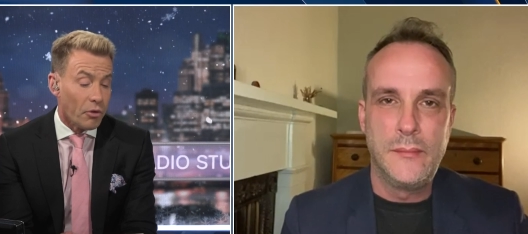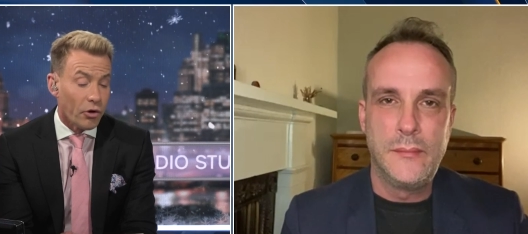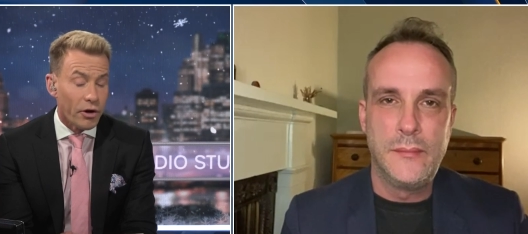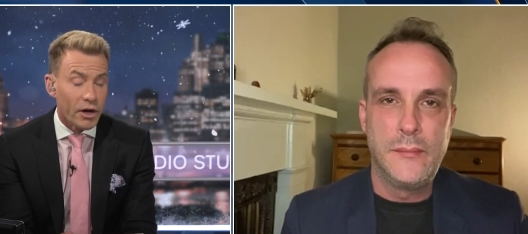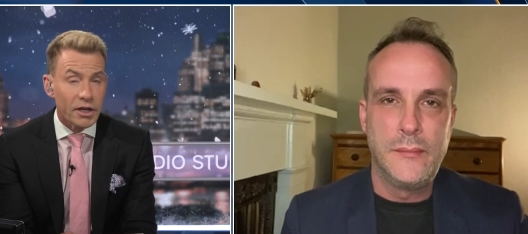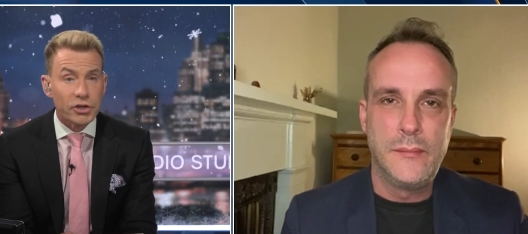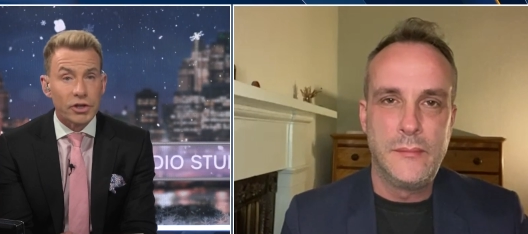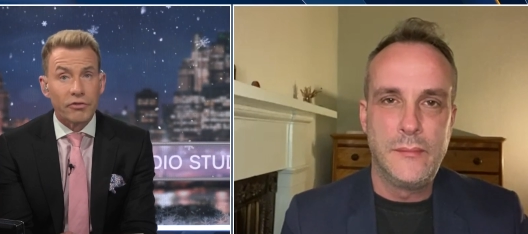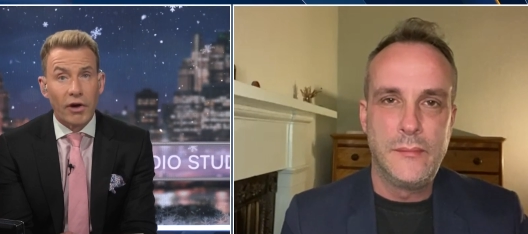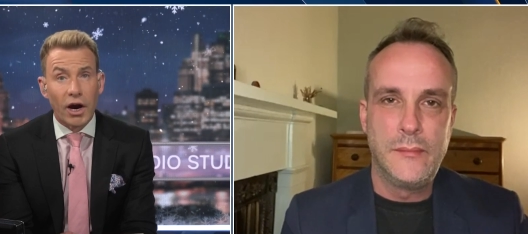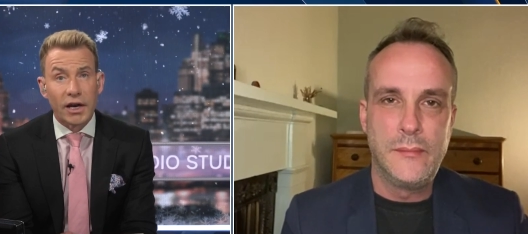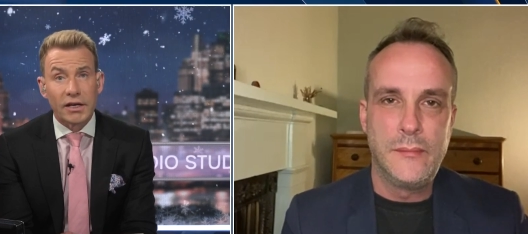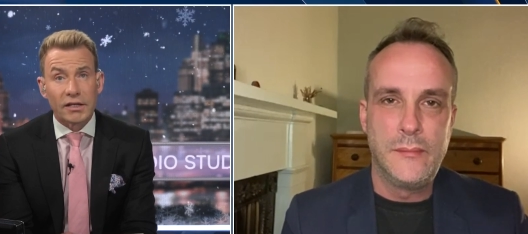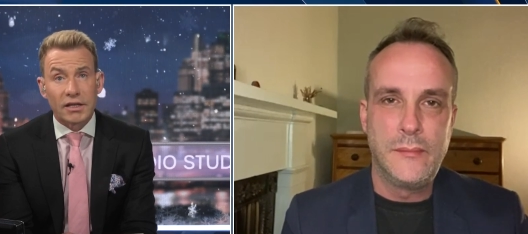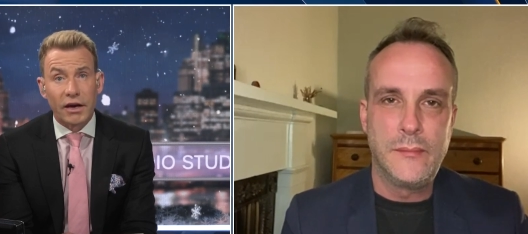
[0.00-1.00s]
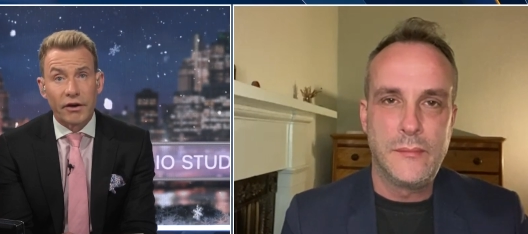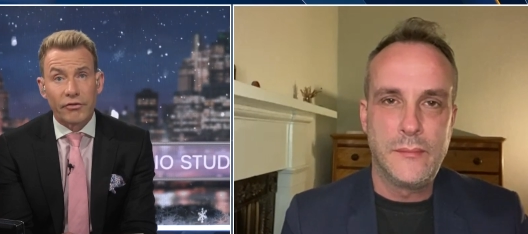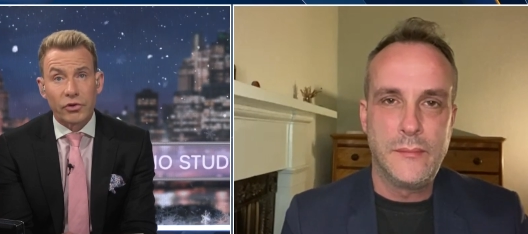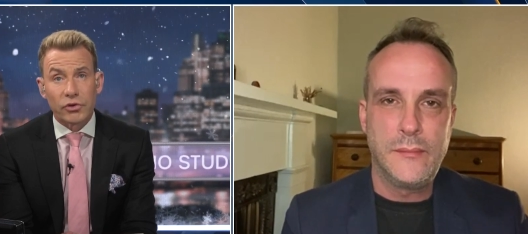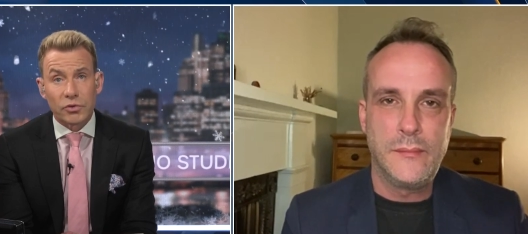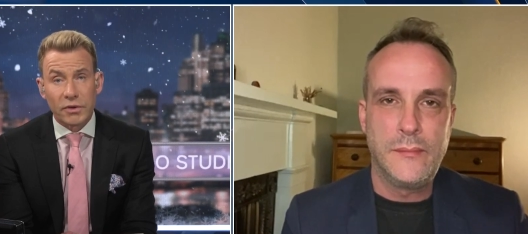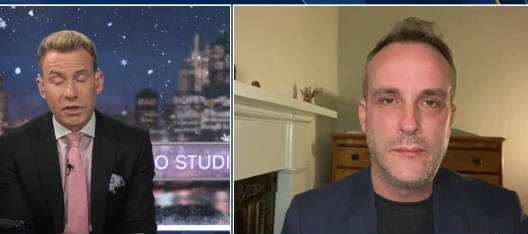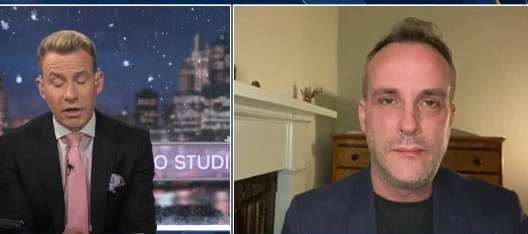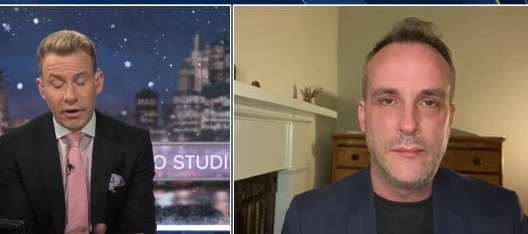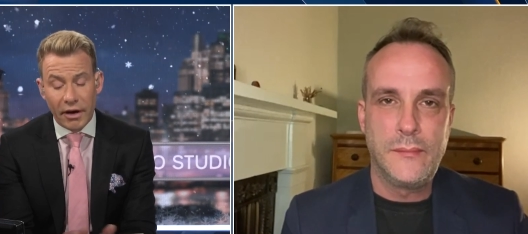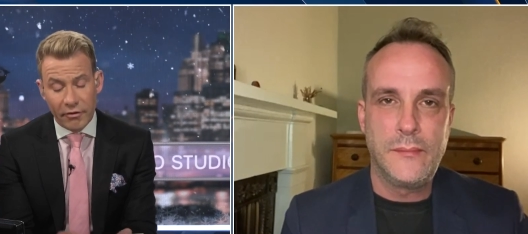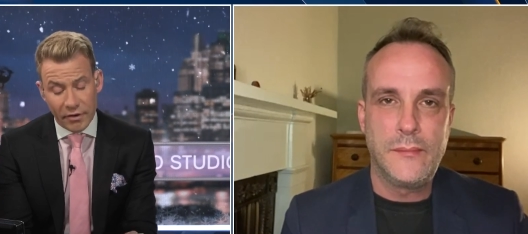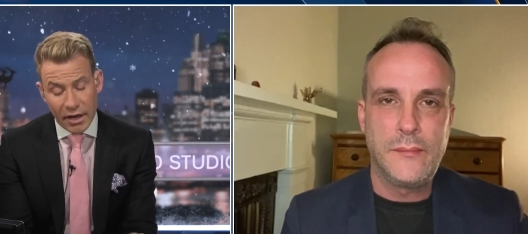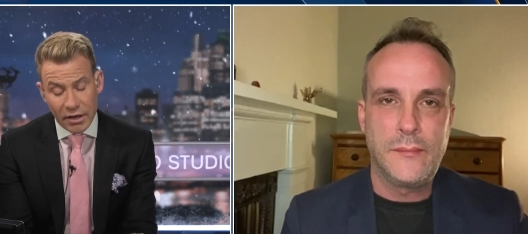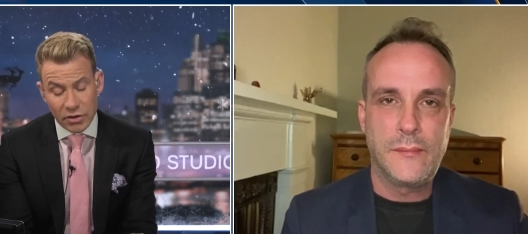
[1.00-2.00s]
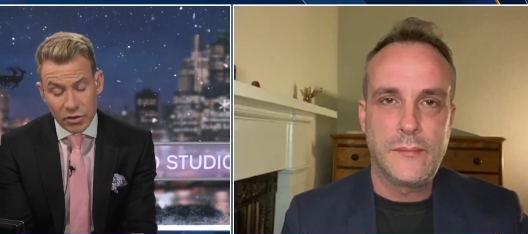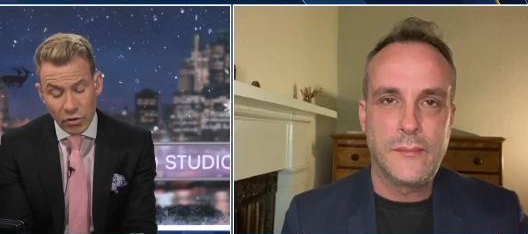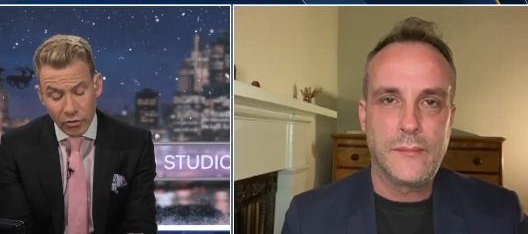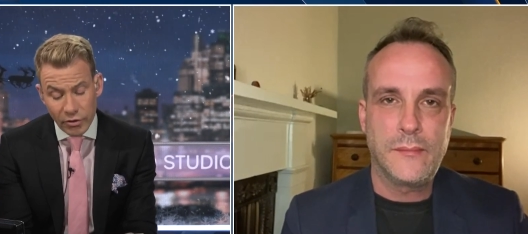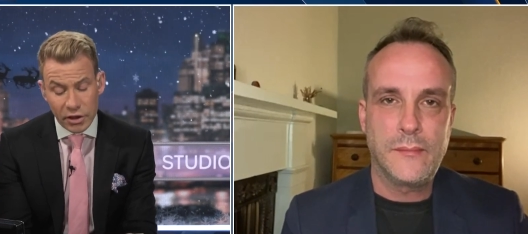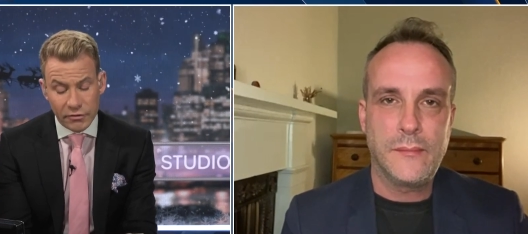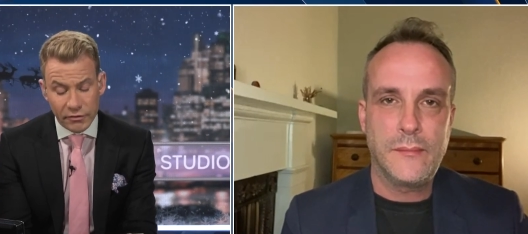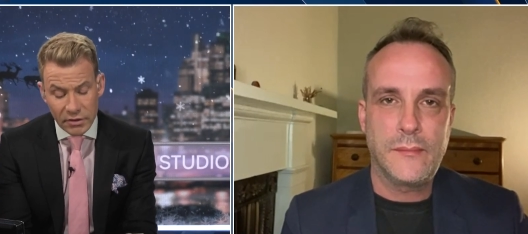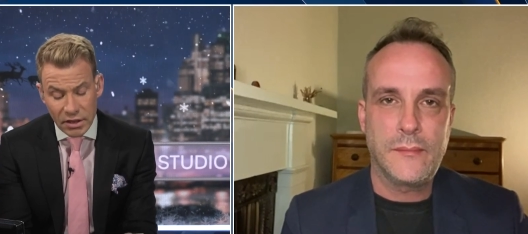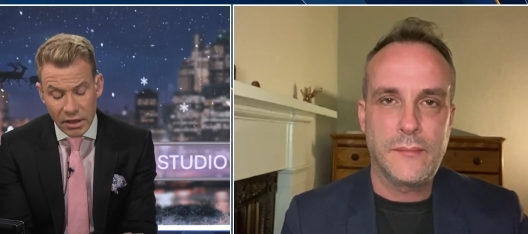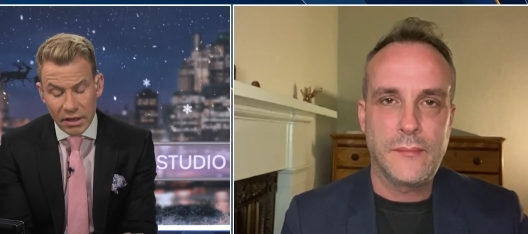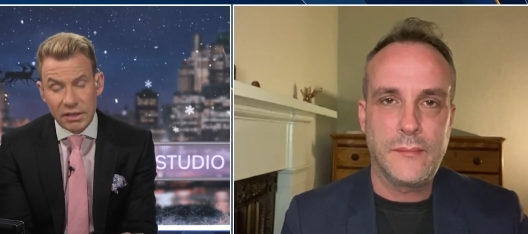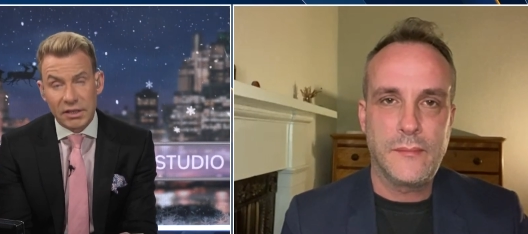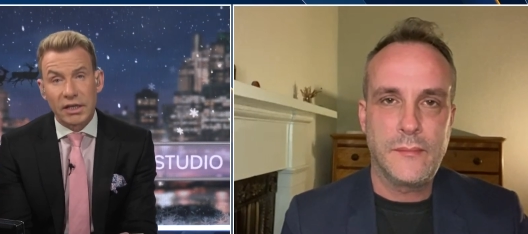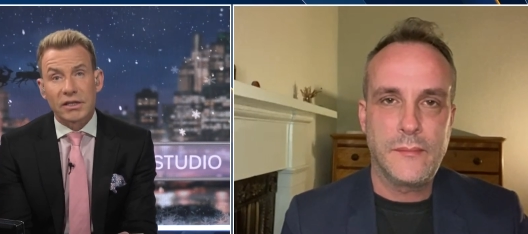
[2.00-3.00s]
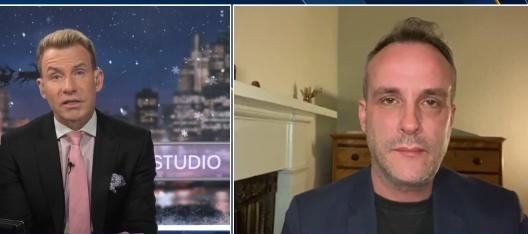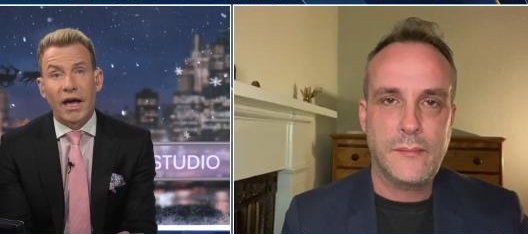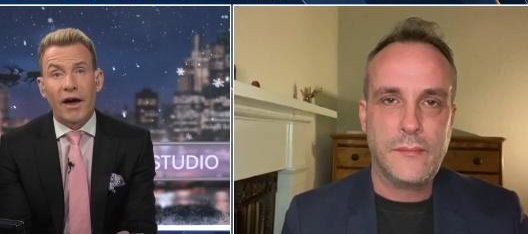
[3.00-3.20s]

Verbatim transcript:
Speaker 1: more. And as you rightly say, of course, we don't have gas storage facilities.